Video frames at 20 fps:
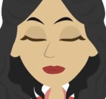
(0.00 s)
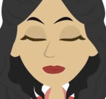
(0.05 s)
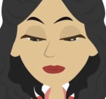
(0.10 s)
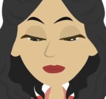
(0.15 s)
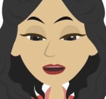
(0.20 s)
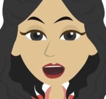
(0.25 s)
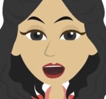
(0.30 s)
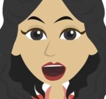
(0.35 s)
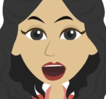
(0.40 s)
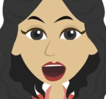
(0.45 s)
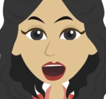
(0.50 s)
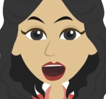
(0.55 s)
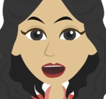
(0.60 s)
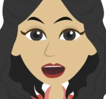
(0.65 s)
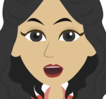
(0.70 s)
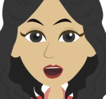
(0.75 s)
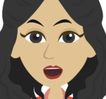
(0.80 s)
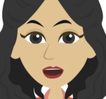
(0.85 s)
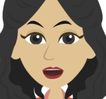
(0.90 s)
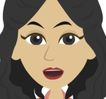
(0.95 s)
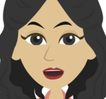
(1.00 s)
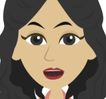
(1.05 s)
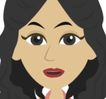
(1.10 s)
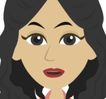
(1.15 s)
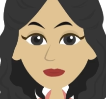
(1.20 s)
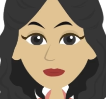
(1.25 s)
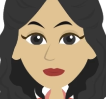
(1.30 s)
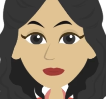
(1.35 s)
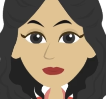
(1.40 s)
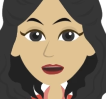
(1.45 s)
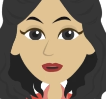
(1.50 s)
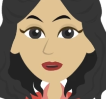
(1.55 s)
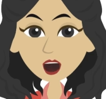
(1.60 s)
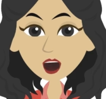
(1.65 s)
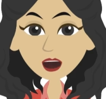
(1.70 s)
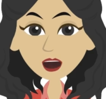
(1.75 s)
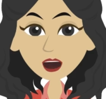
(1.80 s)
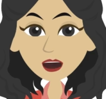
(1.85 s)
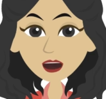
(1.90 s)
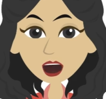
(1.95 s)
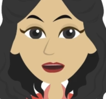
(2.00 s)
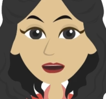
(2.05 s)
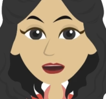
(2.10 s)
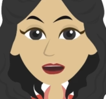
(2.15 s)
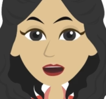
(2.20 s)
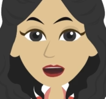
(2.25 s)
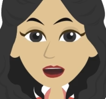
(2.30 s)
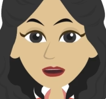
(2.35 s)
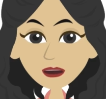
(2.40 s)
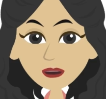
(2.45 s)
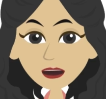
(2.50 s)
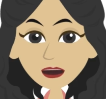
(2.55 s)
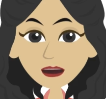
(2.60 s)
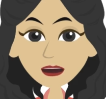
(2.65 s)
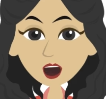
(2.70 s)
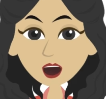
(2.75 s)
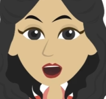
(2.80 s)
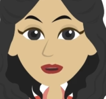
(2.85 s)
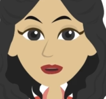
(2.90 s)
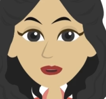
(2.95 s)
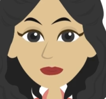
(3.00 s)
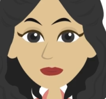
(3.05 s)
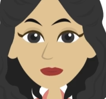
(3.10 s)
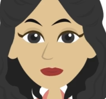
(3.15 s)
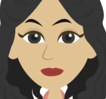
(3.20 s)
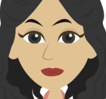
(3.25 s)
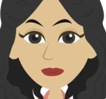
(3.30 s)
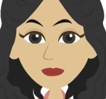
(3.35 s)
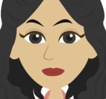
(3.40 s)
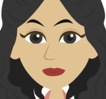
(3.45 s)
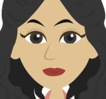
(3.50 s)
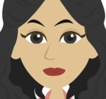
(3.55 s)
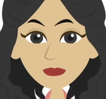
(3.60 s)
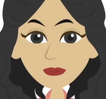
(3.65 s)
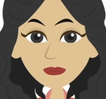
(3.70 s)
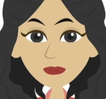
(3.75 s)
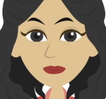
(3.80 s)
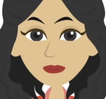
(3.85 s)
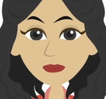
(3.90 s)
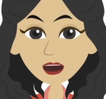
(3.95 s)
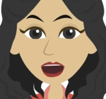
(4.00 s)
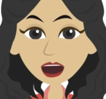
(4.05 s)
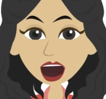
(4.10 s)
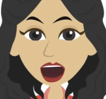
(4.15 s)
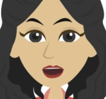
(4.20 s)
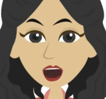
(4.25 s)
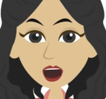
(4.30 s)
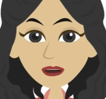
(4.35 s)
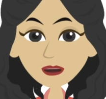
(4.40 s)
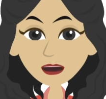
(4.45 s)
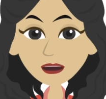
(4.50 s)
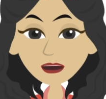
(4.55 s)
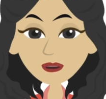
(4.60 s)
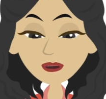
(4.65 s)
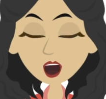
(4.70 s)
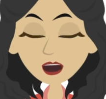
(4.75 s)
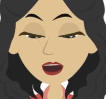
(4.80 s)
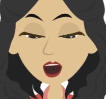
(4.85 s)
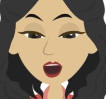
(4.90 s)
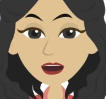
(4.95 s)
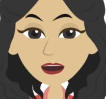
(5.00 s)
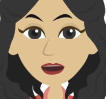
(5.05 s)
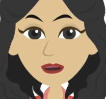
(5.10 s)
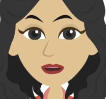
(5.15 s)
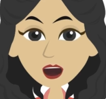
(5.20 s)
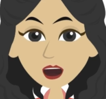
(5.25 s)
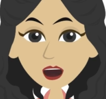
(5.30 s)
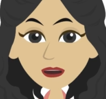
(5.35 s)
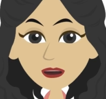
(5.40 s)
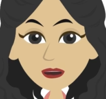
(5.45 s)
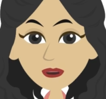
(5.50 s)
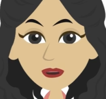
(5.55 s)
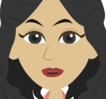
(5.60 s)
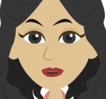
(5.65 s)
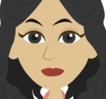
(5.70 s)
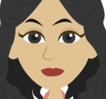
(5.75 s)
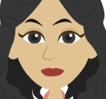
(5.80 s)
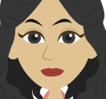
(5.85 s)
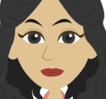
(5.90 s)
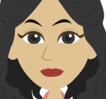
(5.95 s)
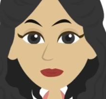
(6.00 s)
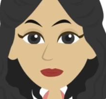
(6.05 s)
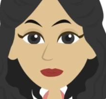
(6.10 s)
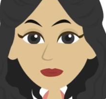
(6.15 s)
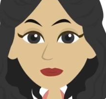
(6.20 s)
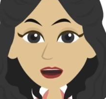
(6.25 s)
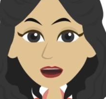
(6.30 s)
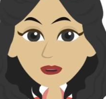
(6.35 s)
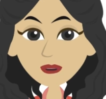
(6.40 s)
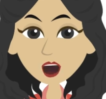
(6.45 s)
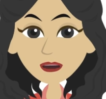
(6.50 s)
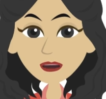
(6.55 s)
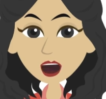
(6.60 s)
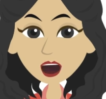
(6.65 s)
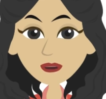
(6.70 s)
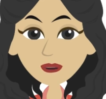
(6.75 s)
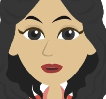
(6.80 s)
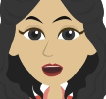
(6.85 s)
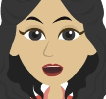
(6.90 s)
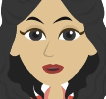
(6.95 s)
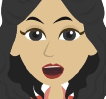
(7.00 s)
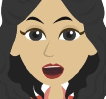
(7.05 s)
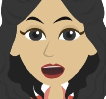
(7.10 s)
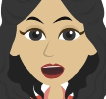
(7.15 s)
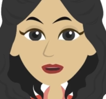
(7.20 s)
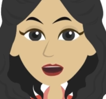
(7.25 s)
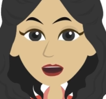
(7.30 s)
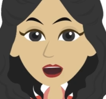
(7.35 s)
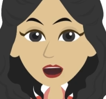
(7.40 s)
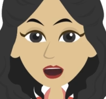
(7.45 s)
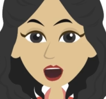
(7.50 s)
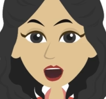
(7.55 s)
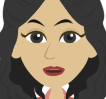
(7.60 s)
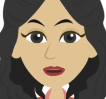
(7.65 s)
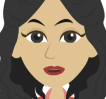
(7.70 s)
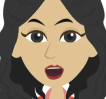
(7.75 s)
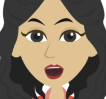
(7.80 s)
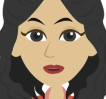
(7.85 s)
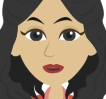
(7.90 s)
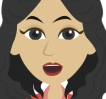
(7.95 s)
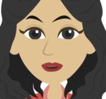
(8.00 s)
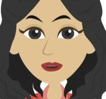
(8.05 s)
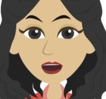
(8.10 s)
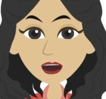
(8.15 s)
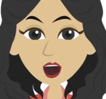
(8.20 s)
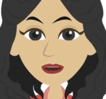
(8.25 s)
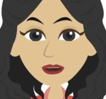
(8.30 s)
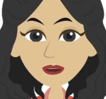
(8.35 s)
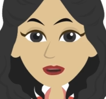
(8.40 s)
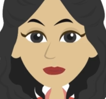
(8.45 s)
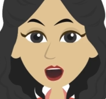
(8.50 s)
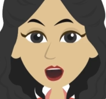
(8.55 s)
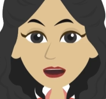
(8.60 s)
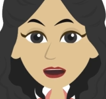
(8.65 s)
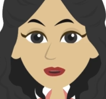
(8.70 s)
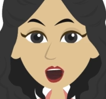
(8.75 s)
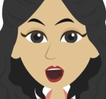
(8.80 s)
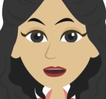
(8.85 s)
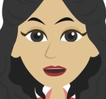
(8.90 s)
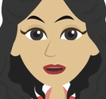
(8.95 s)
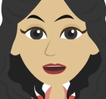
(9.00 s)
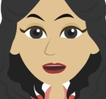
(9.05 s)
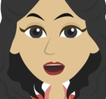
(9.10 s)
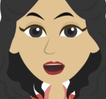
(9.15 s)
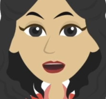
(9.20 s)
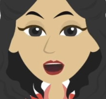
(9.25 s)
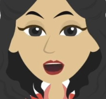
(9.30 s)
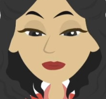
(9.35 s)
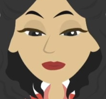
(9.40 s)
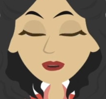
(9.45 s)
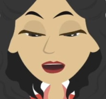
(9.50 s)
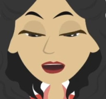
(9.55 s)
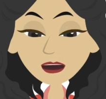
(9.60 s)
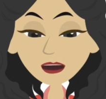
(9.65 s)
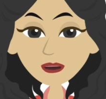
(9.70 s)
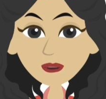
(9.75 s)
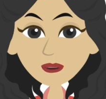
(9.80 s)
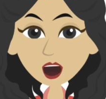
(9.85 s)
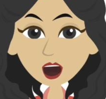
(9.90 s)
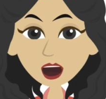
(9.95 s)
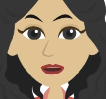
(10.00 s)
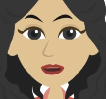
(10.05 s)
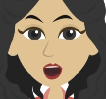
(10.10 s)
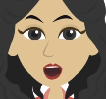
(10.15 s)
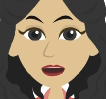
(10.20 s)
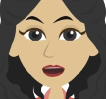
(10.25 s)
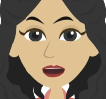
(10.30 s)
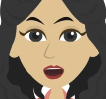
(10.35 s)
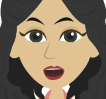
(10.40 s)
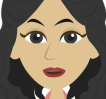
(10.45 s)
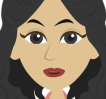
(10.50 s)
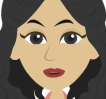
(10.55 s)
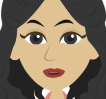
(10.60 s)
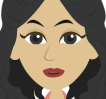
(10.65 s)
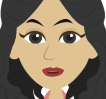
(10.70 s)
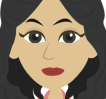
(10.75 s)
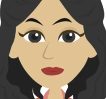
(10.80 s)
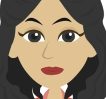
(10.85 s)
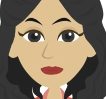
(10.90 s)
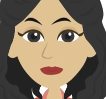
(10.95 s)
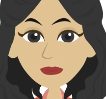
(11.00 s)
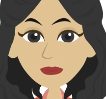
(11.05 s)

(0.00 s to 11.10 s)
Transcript: Endangered means that there are not many of them left. One reason they are endangered is because people are not taking care of the places where the turtles build their nests.